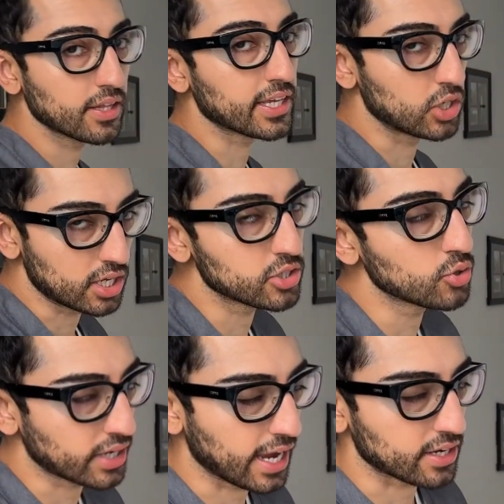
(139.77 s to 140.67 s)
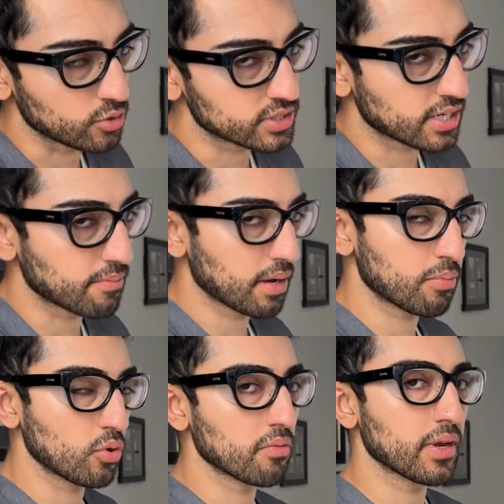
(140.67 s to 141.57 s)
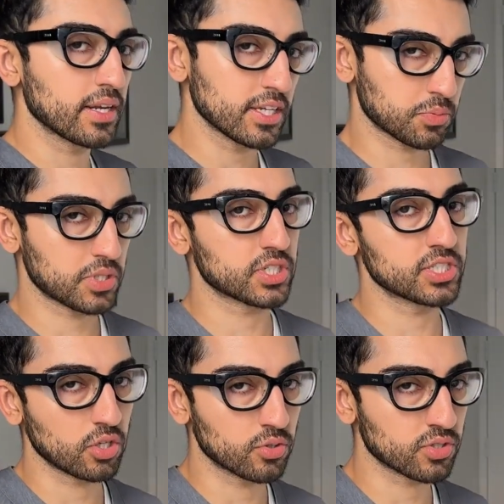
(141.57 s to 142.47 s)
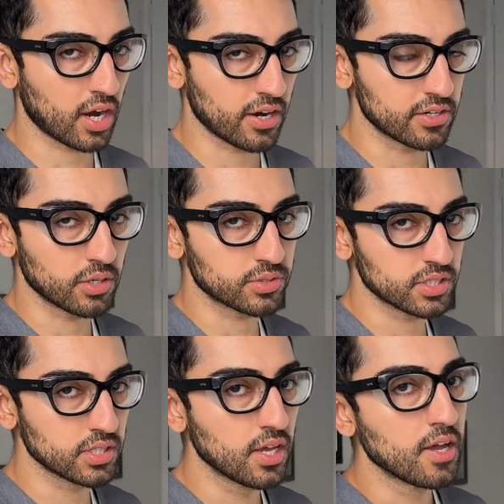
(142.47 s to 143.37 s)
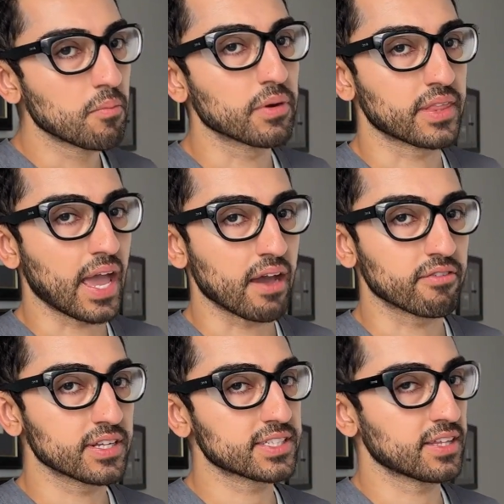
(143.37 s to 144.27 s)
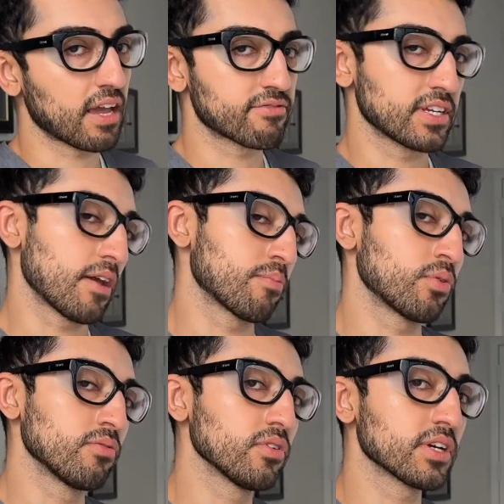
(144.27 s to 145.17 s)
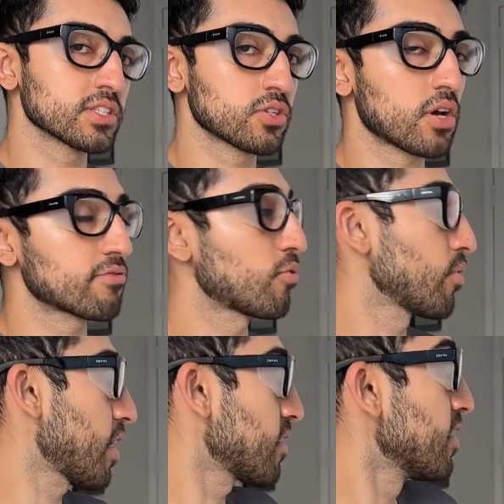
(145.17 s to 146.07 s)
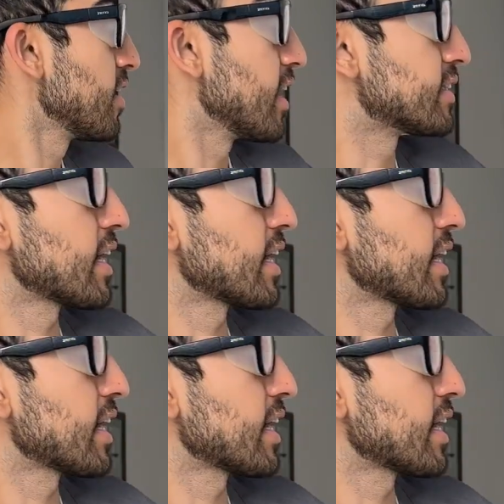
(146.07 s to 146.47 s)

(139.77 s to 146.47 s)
Like you can use it in bipolar mania, especially as you go to higher doses, but the evidence and the FDA approval is not for that. It's